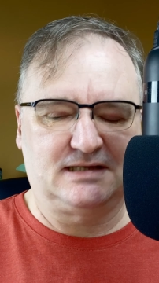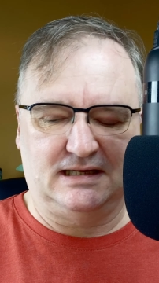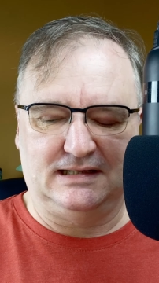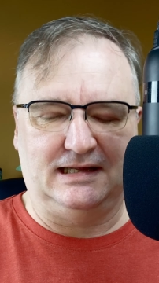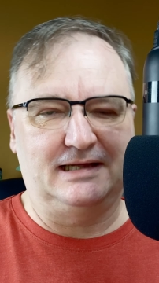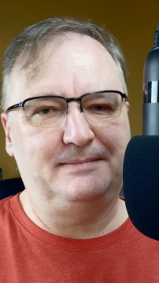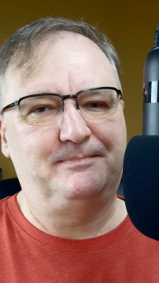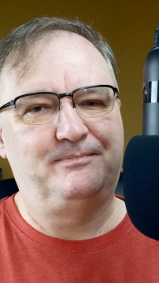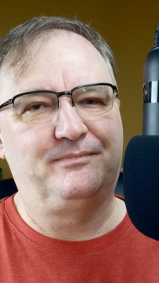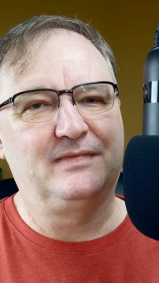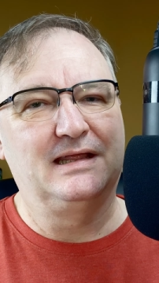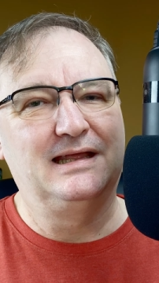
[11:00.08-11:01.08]
I get,
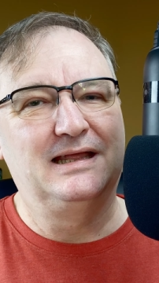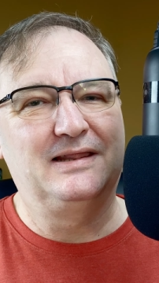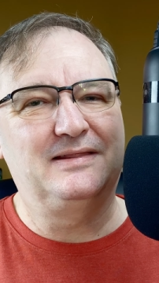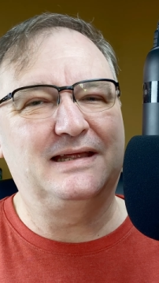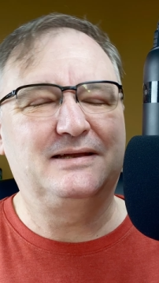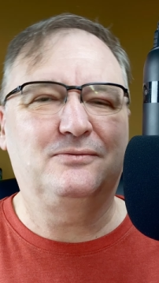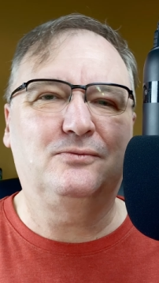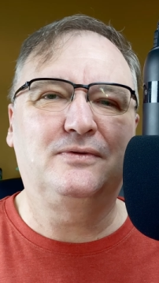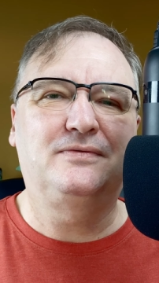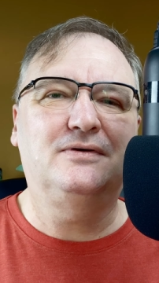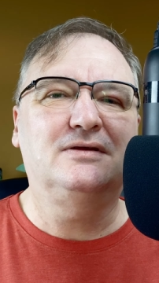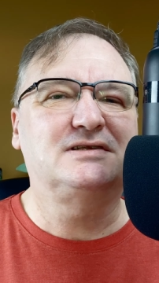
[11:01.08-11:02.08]
then
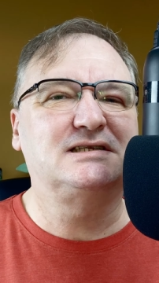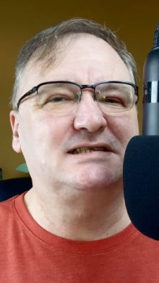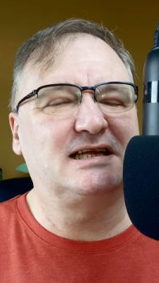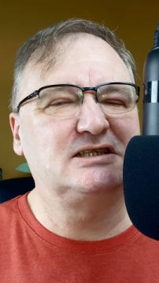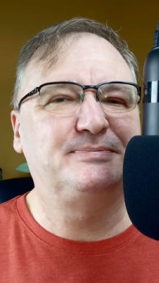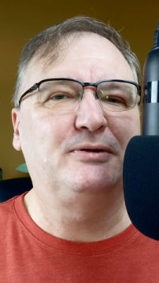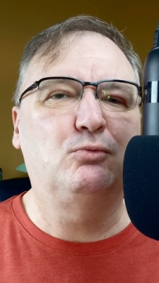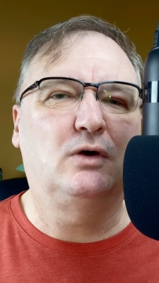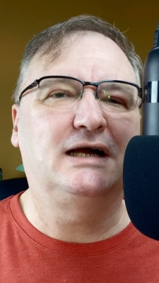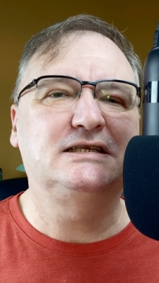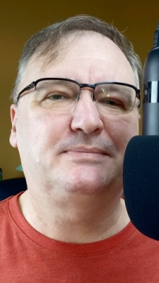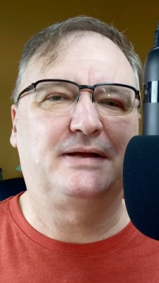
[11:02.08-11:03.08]
with those, they tend to be
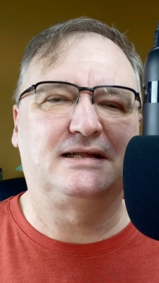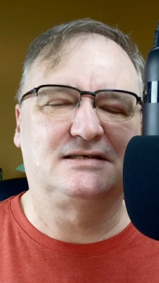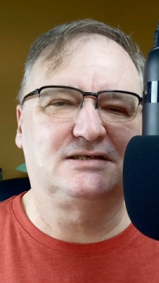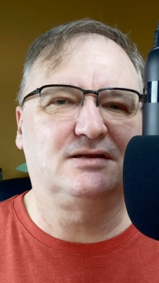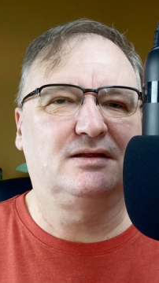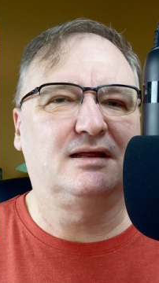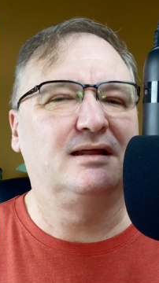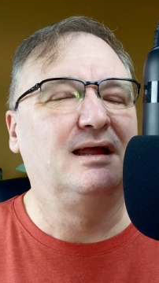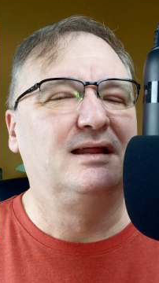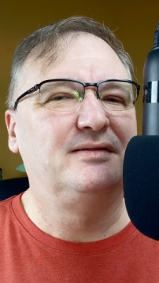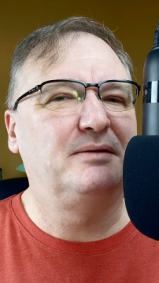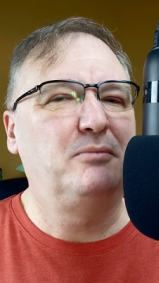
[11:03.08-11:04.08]
wider pens so that
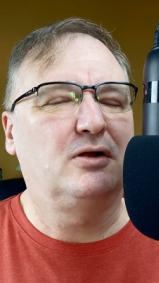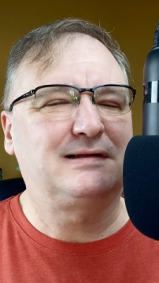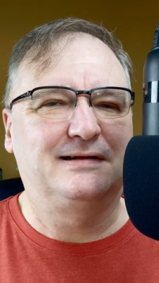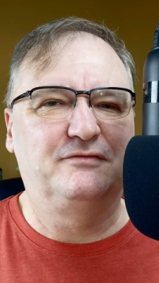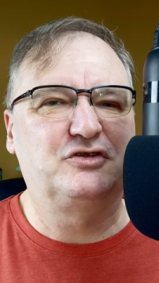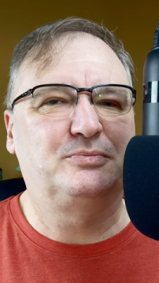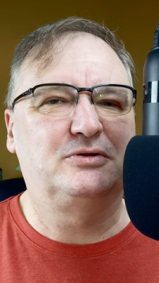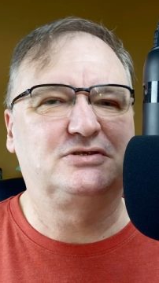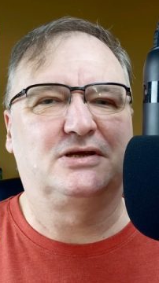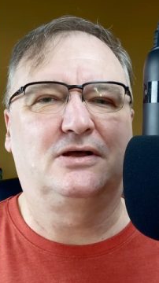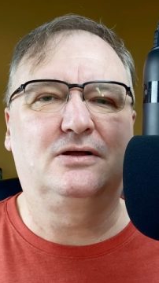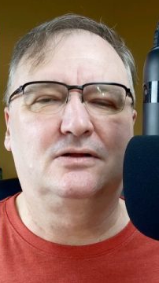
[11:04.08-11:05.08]
they're more comfortable
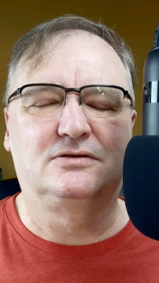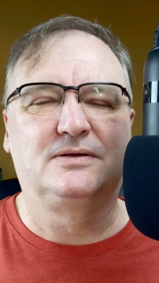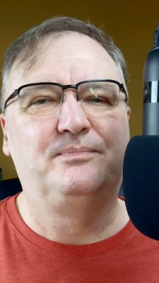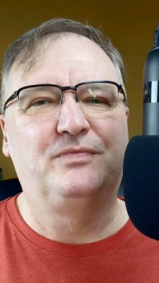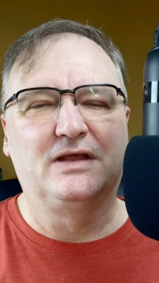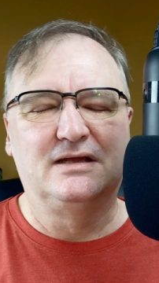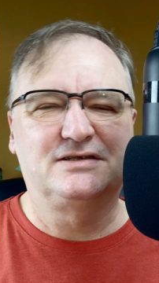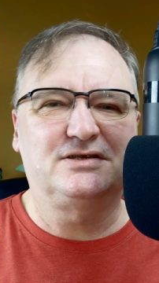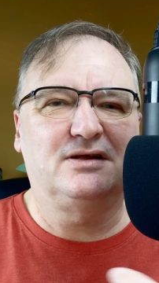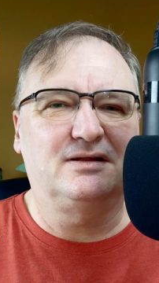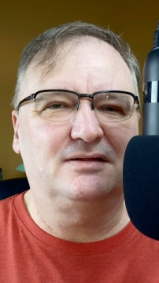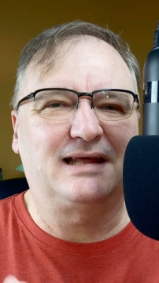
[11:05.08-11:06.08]
to hold.
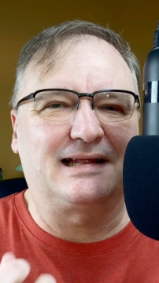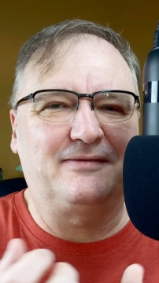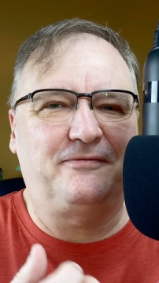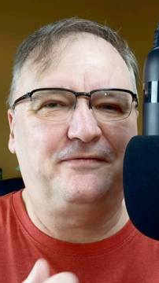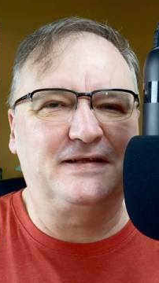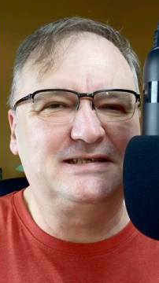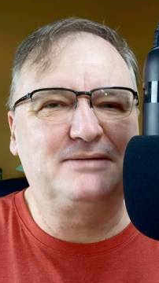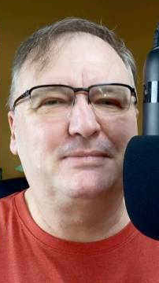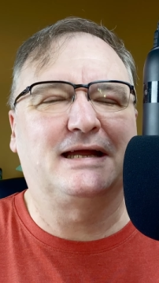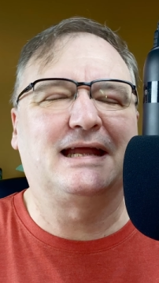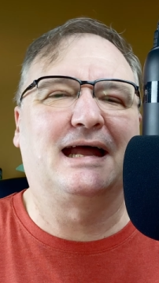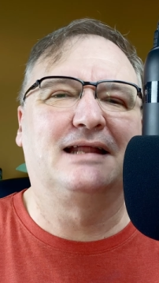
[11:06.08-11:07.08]
So that fit in
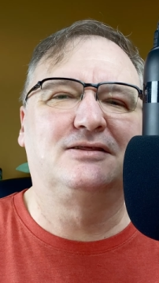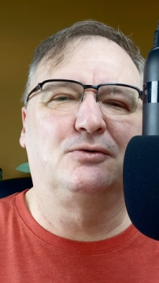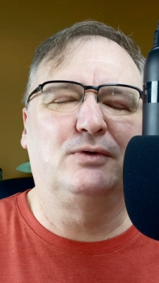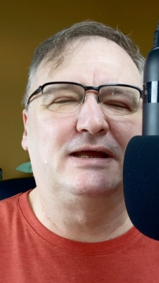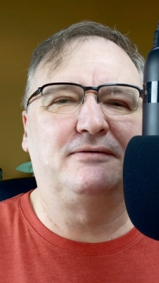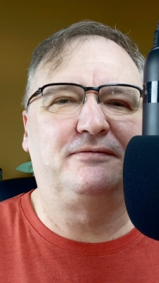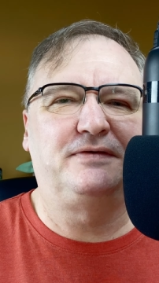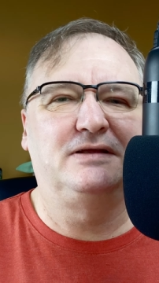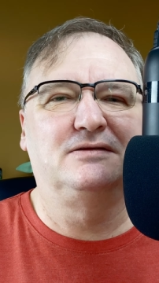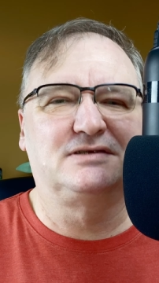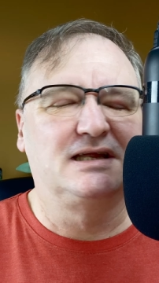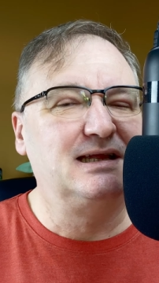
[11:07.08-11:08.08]
my hand, the way it
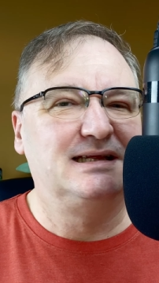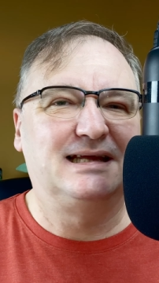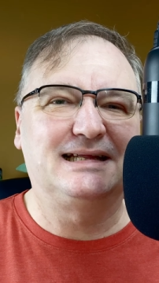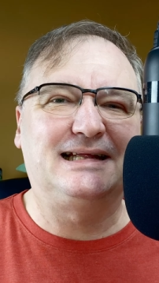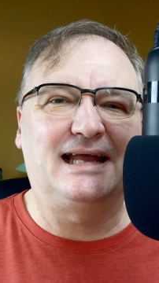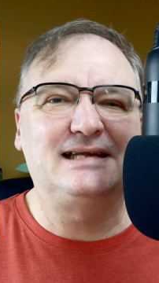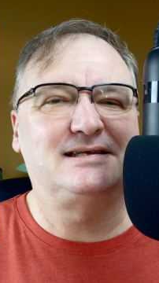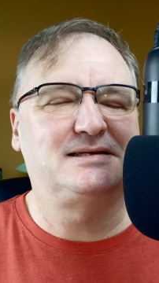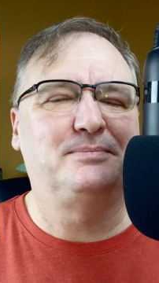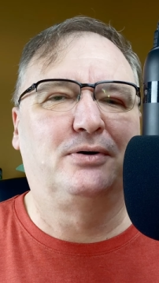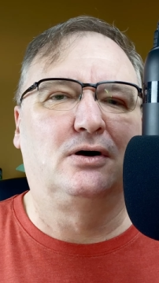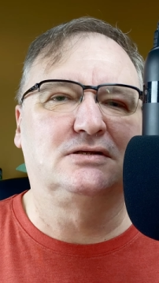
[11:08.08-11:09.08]
feels, again, it's
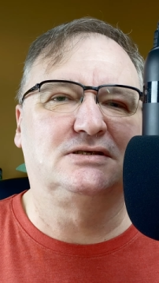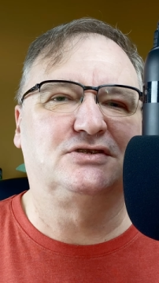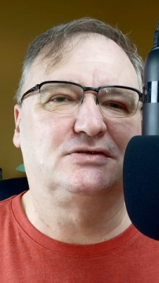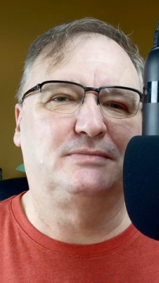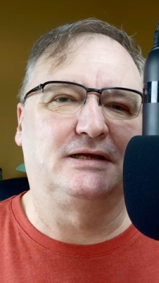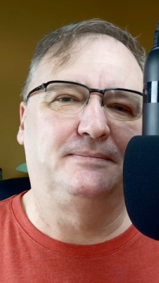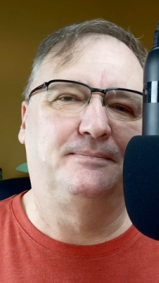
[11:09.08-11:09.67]
important to me.